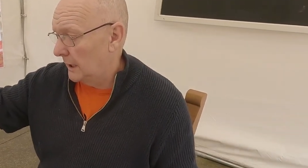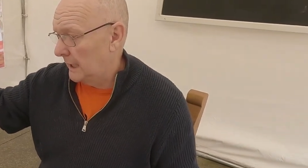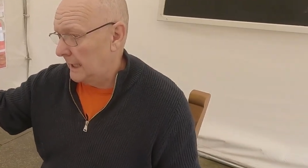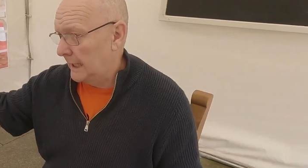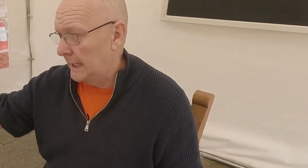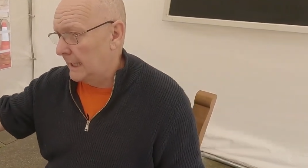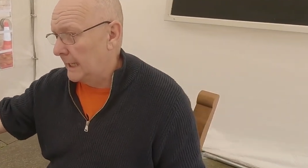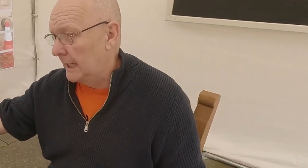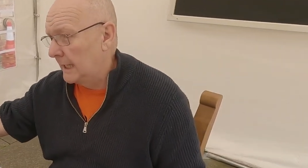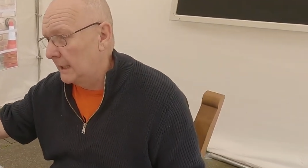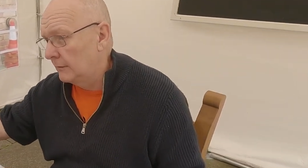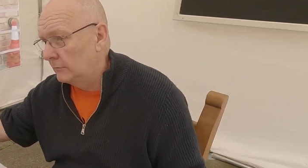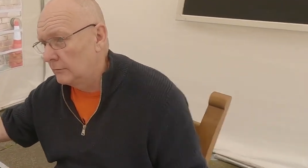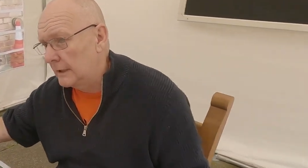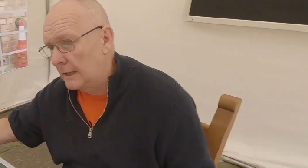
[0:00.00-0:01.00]

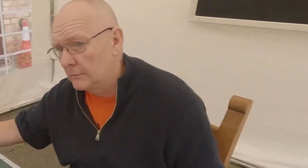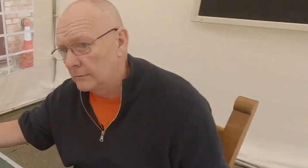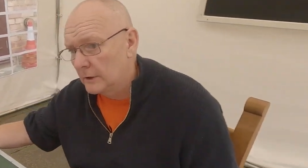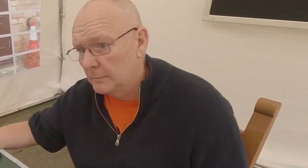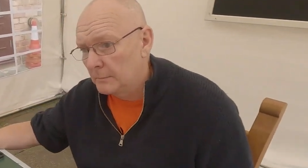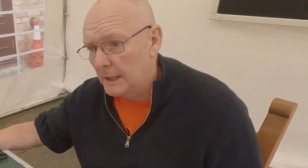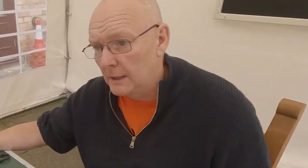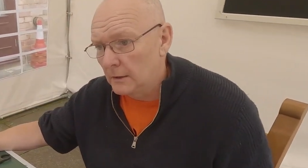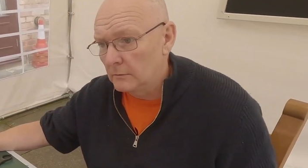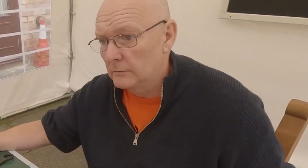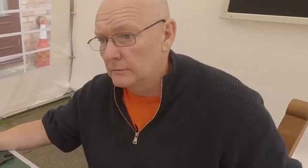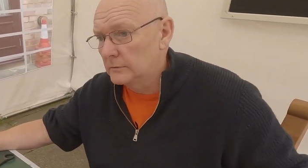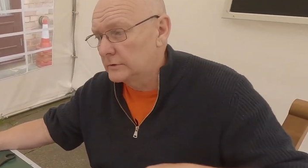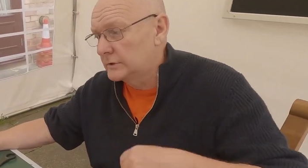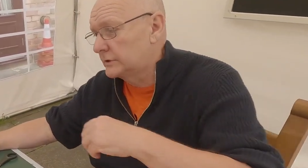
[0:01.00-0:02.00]
are round
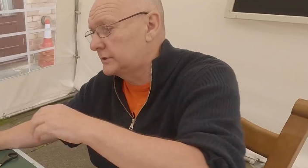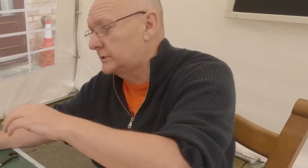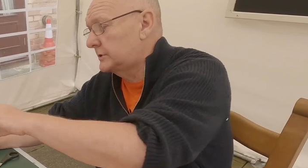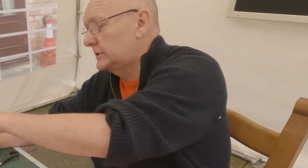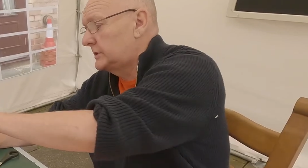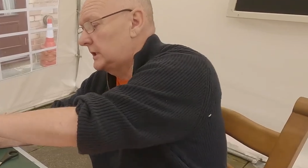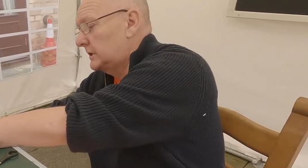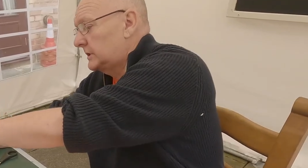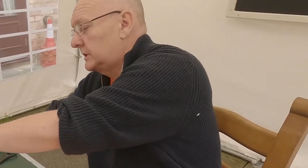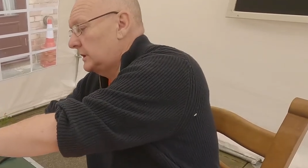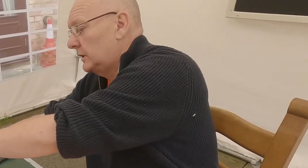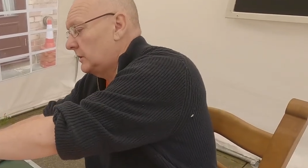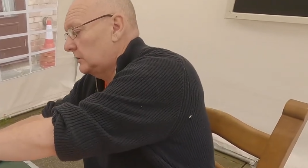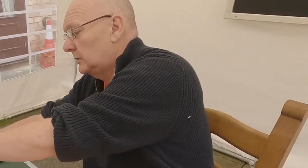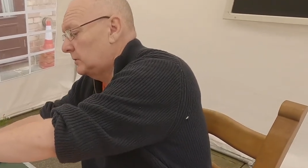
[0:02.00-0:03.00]
about
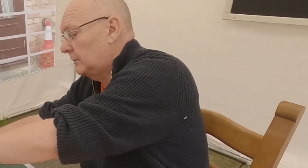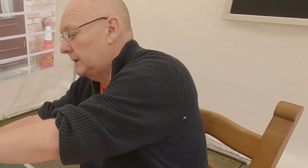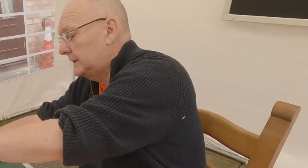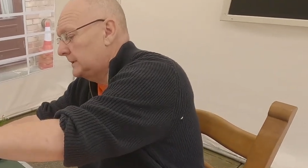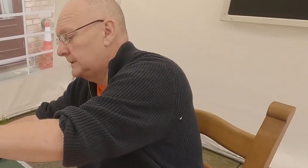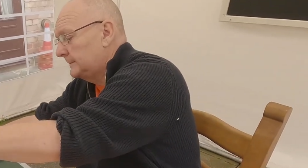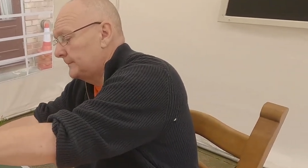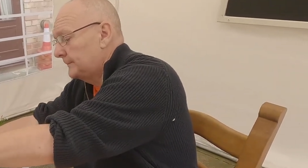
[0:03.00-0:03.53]
60 odd quid.